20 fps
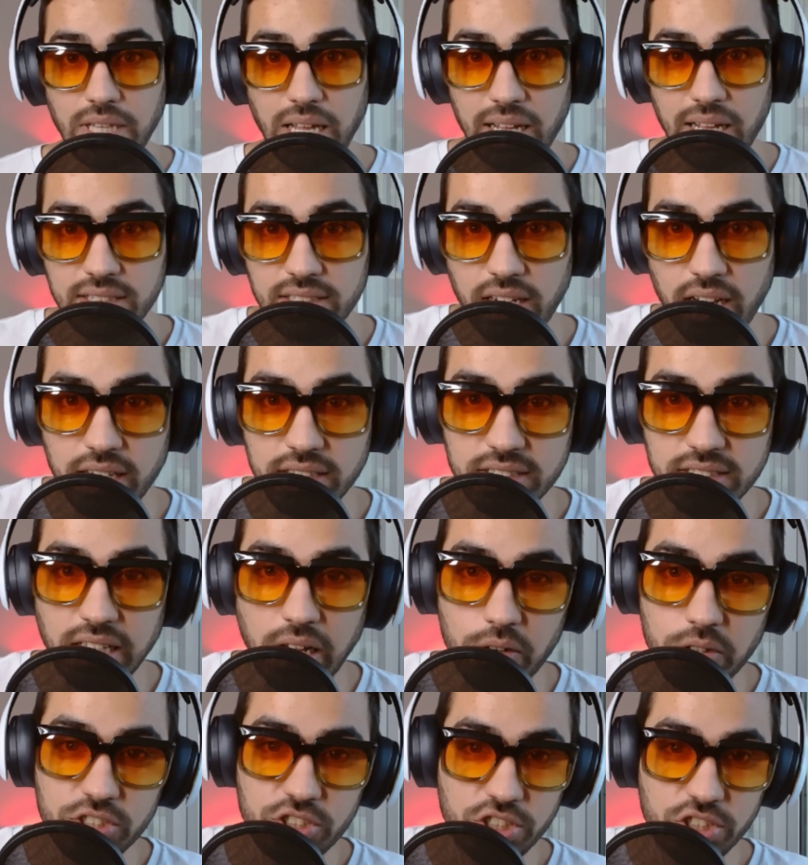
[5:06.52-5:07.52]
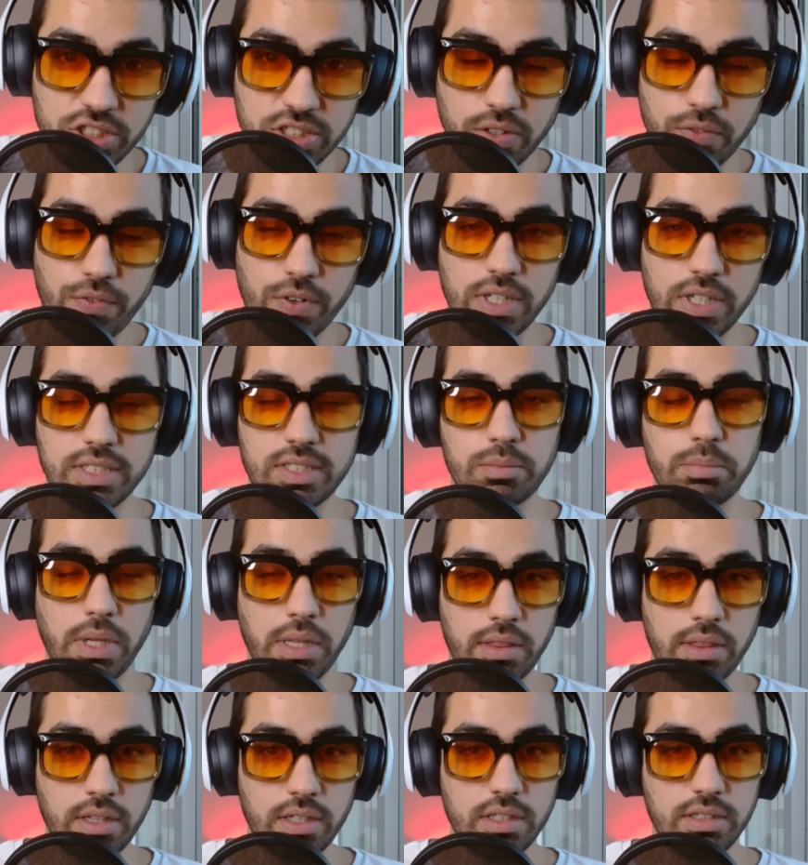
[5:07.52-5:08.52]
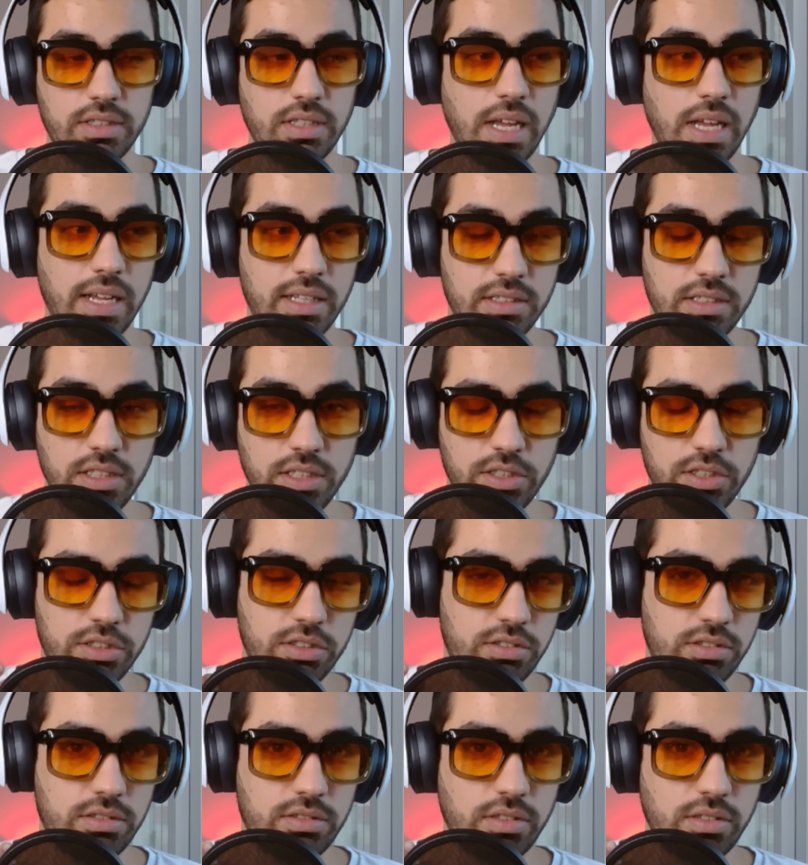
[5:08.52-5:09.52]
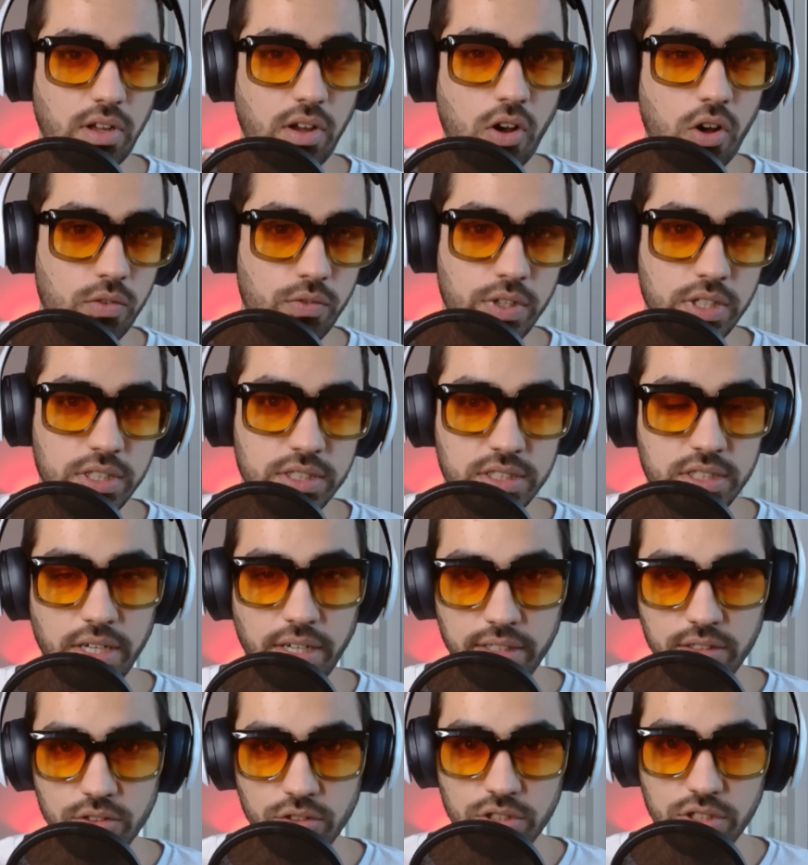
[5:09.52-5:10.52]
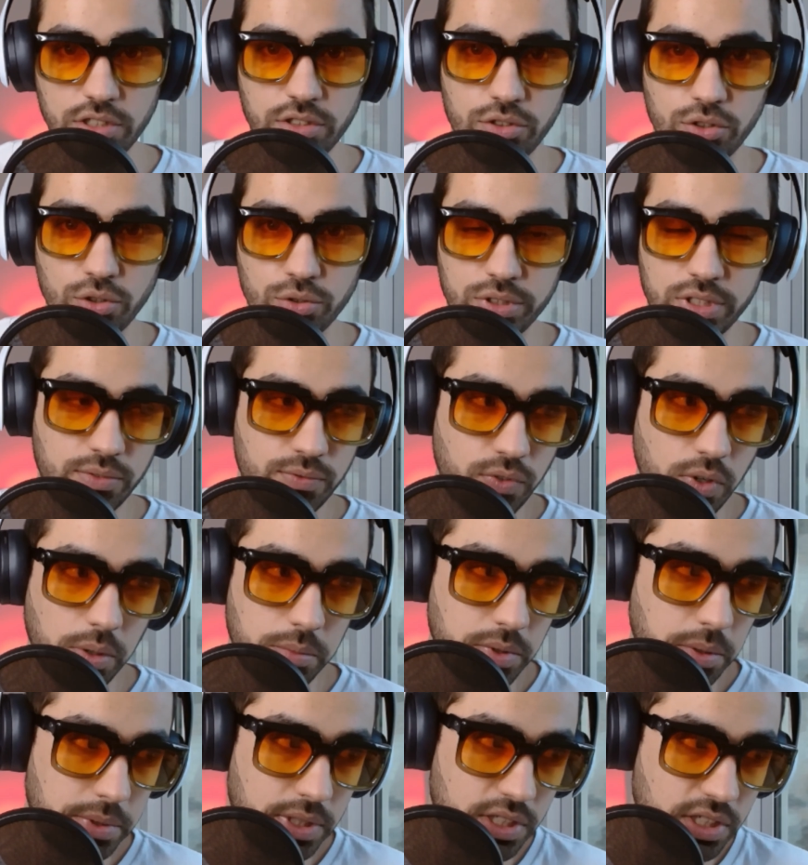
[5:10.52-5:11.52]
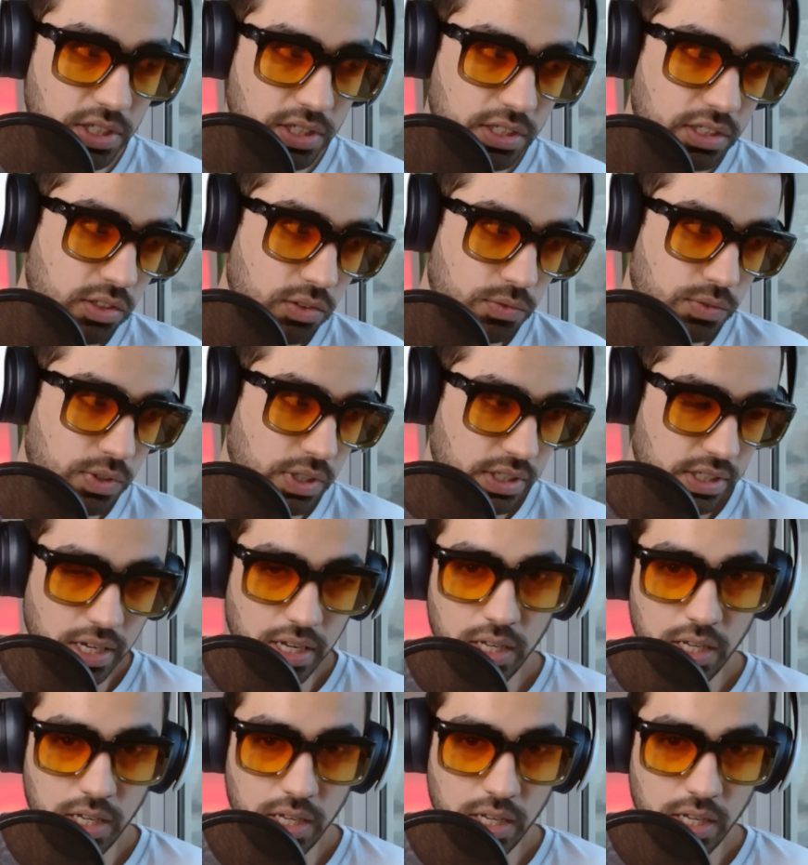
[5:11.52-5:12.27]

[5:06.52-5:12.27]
with that, guys, that was just the first method that is always there. You can use it from the beginning of the